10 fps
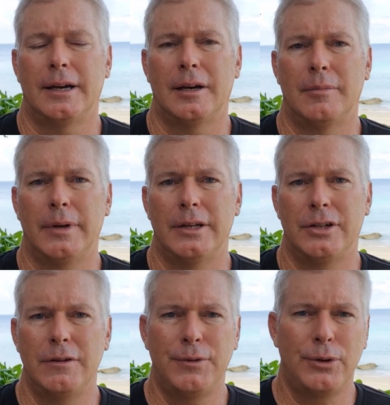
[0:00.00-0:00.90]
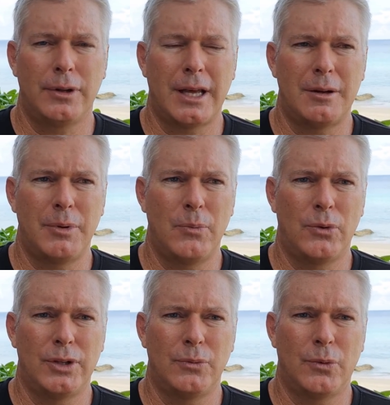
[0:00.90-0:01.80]
TFuel. A lot of
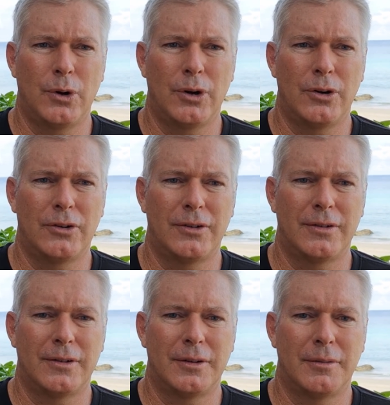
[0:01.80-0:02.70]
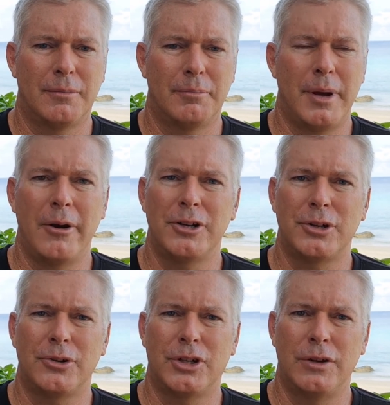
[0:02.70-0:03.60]
people were bearish
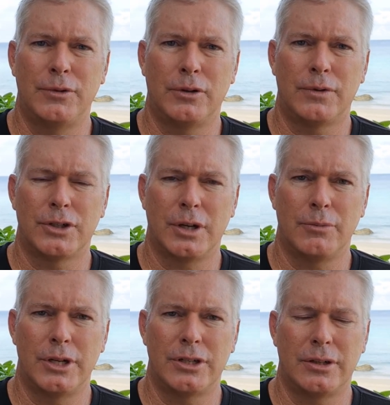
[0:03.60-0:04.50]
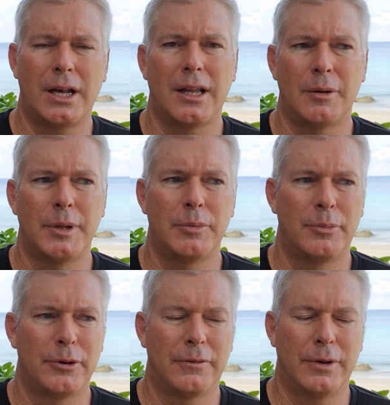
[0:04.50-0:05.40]
on TFuel for some reason. Not a lot of people,
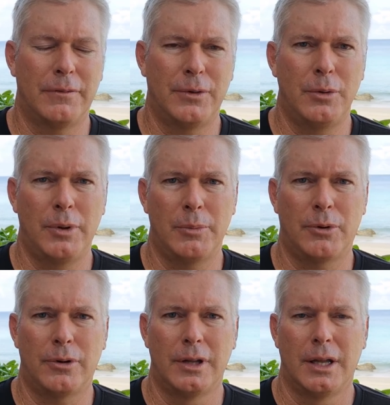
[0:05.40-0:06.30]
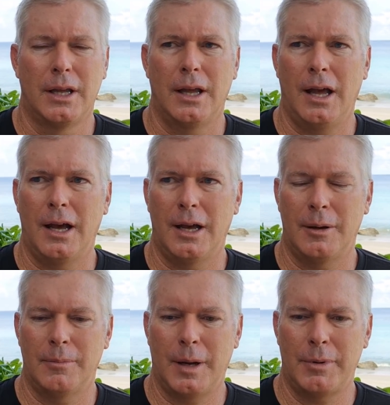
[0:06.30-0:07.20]
but a few people.
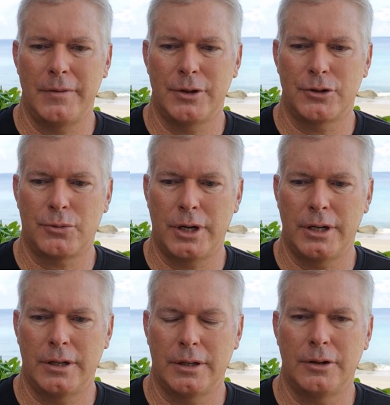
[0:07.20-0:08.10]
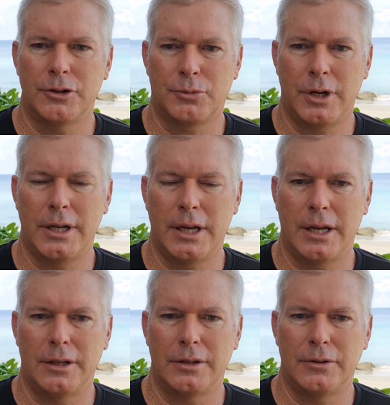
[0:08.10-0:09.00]
I believe there's one
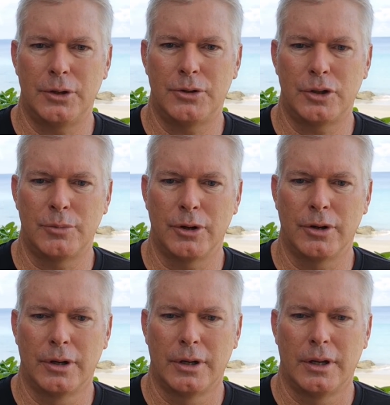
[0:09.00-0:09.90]
YouTuber.